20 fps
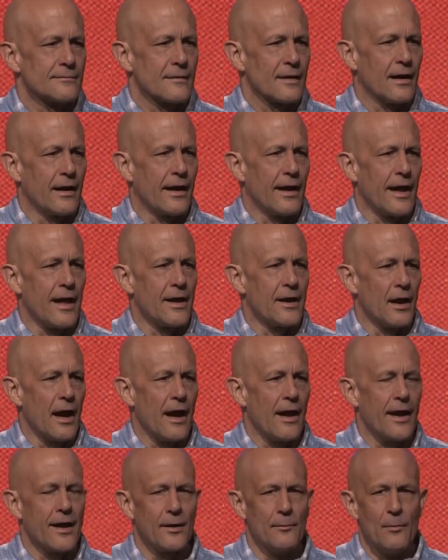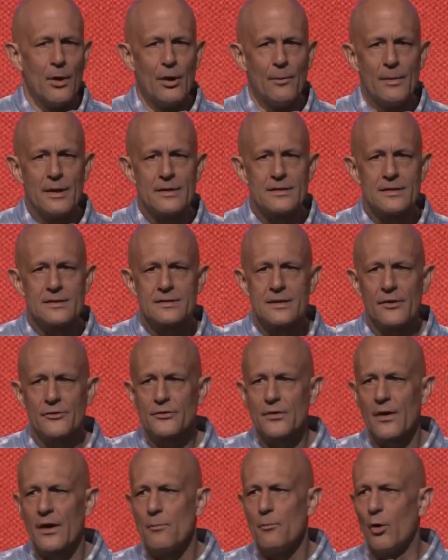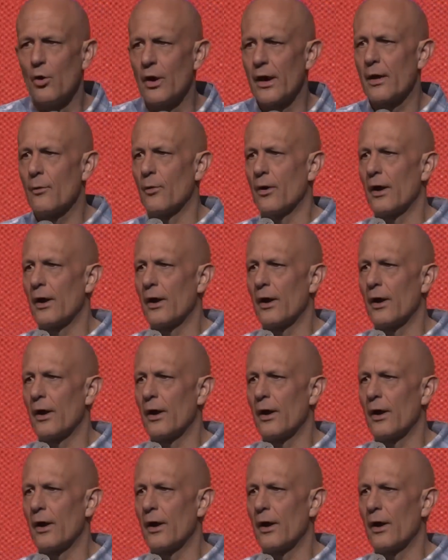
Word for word: I had, I had a moment just yesterday morning